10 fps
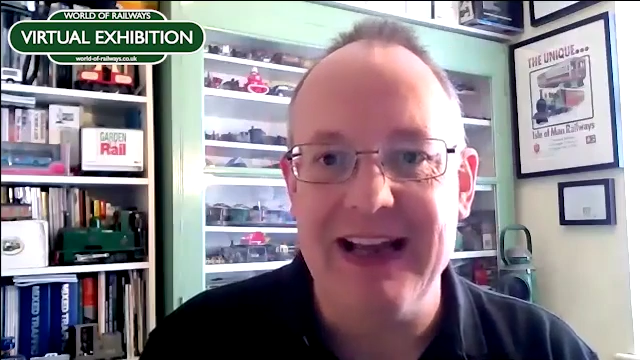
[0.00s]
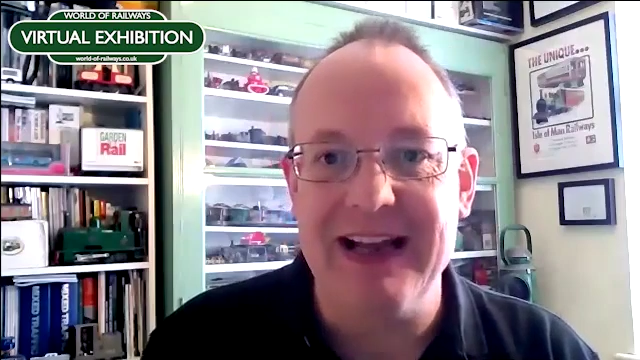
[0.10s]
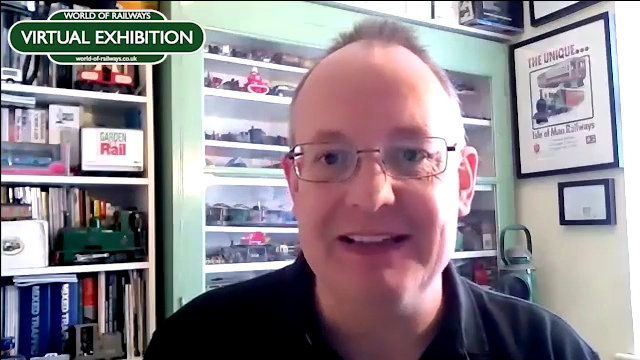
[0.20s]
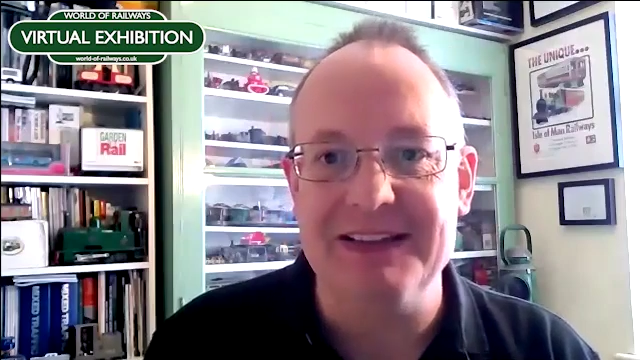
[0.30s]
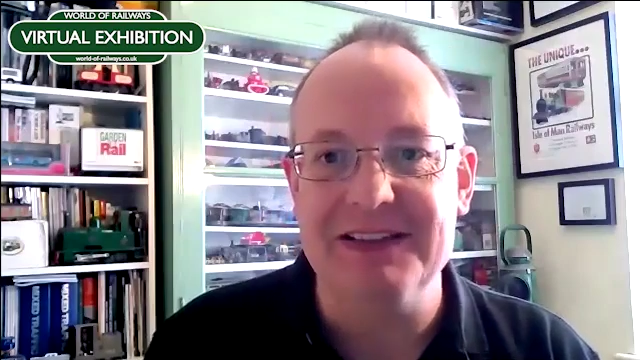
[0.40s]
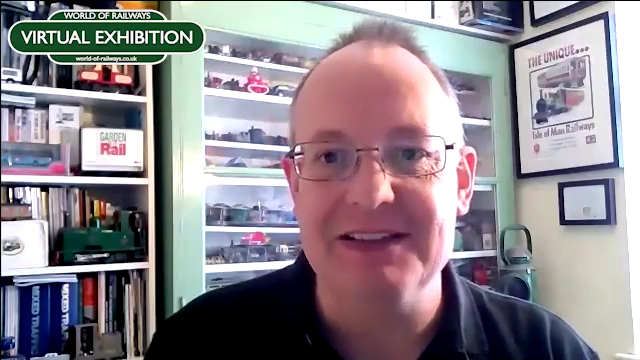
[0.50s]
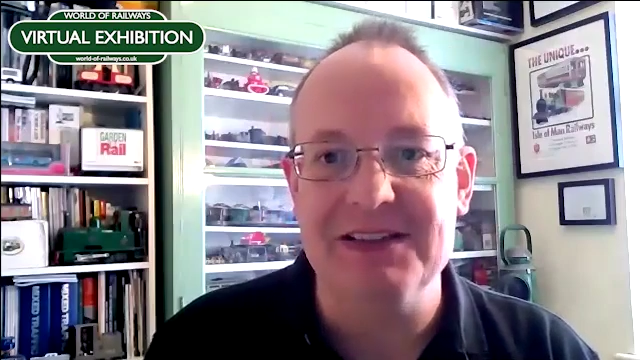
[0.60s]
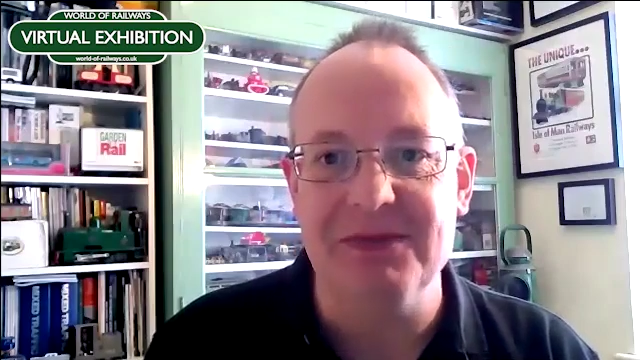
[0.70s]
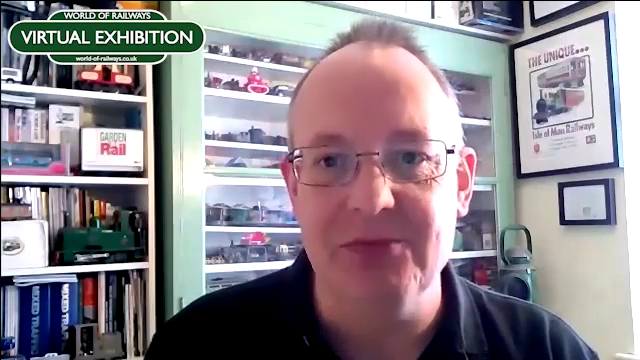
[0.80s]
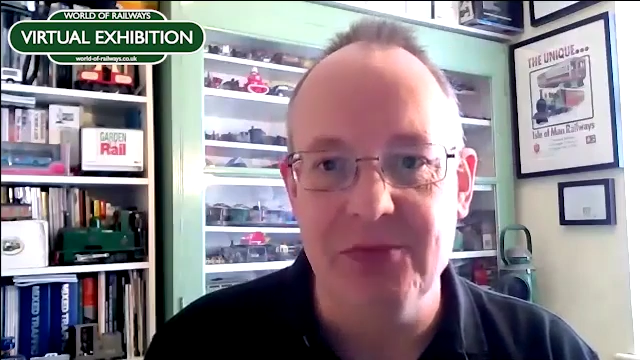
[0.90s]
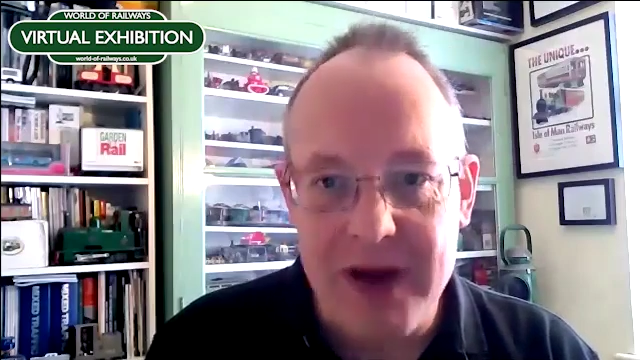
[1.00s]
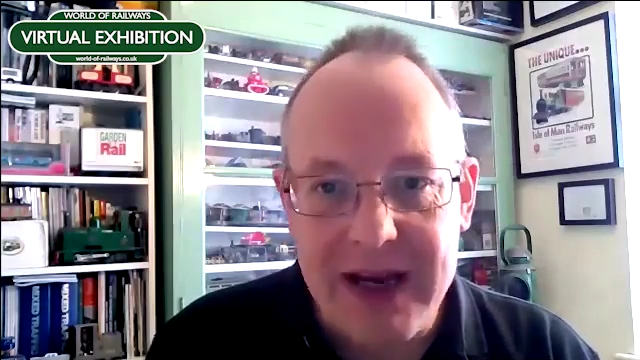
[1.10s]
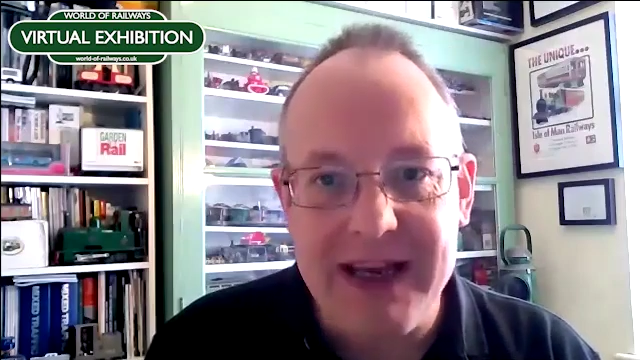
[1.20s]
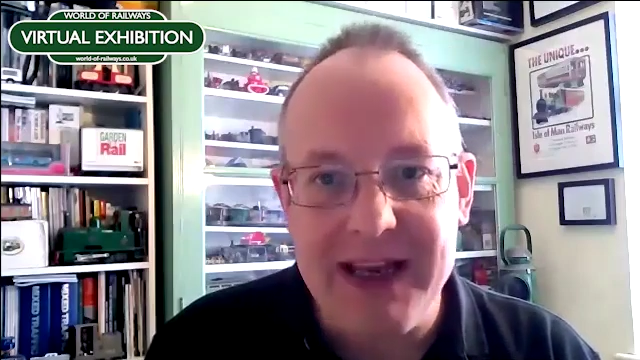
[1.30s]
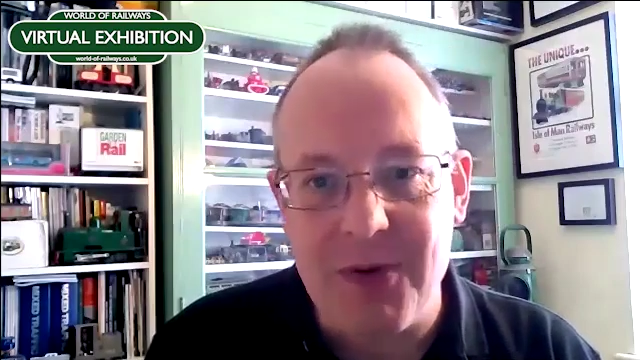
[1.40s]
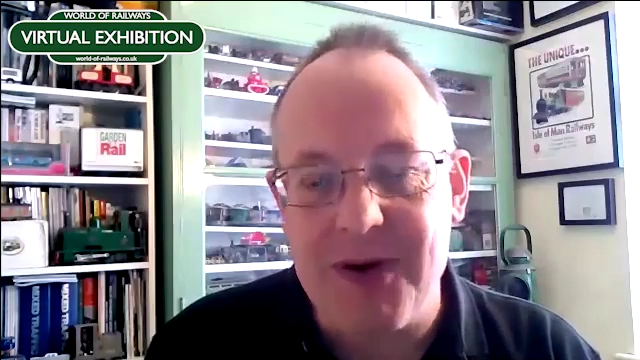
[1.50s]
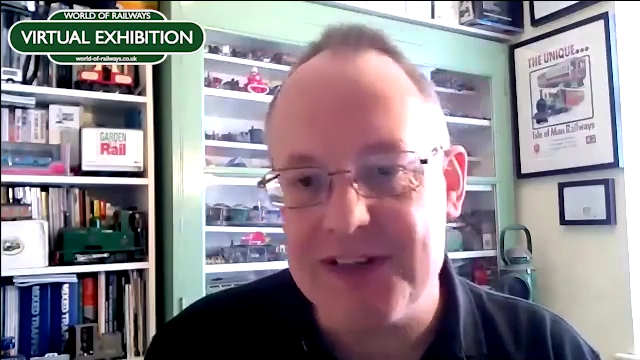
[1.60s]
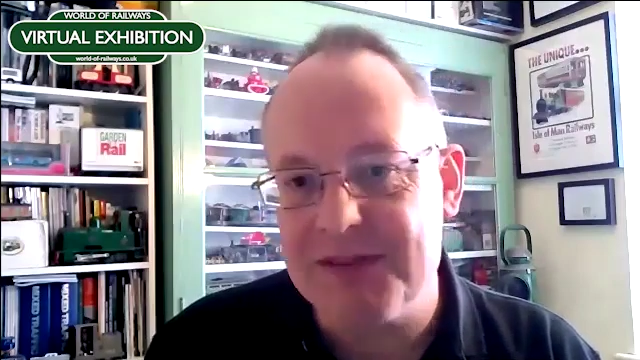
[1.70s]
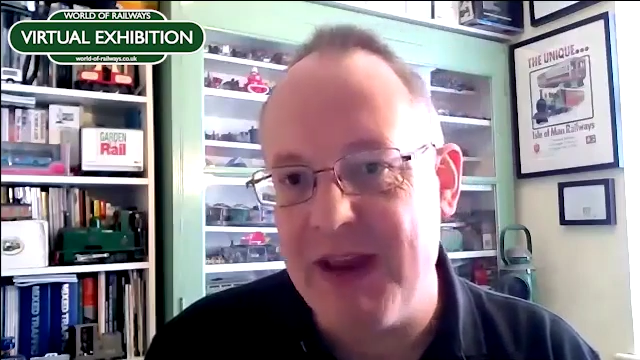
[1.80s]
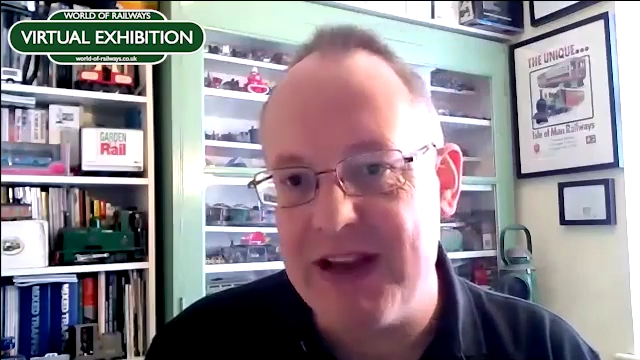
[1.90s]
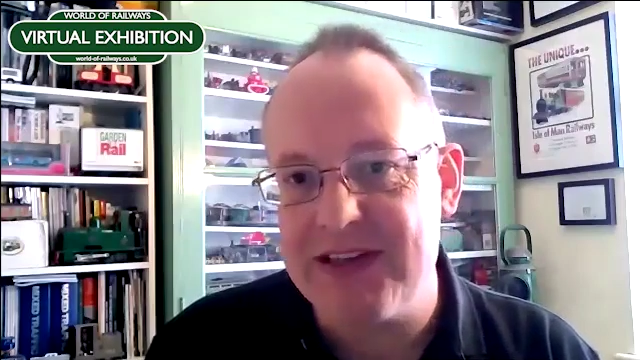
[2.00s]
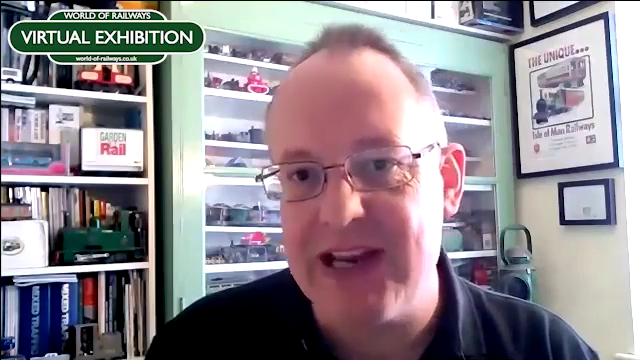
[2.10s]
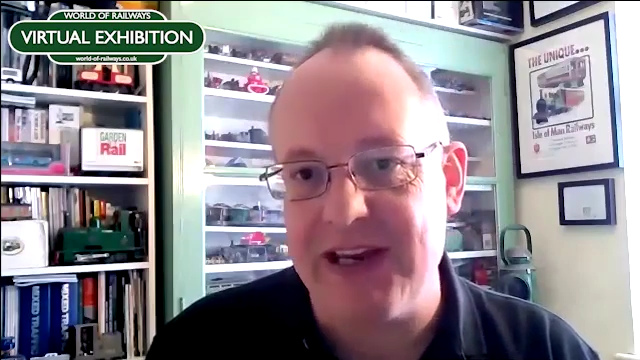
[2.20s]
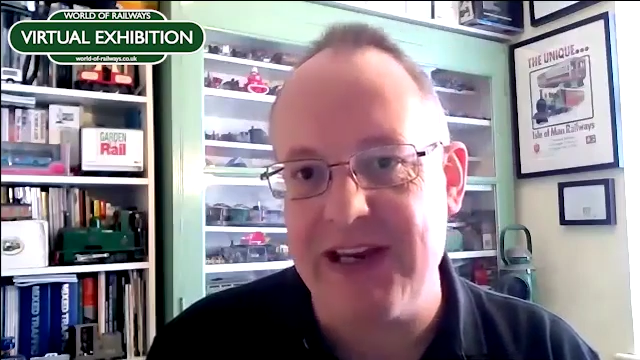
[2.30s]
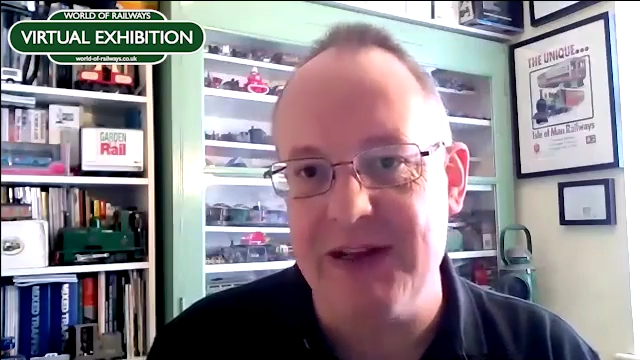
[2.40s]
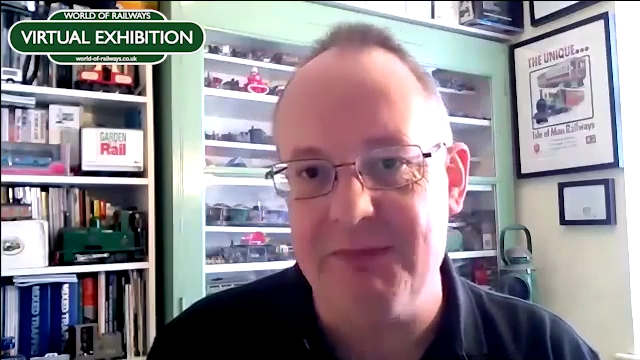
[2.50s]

and some really quite spectacular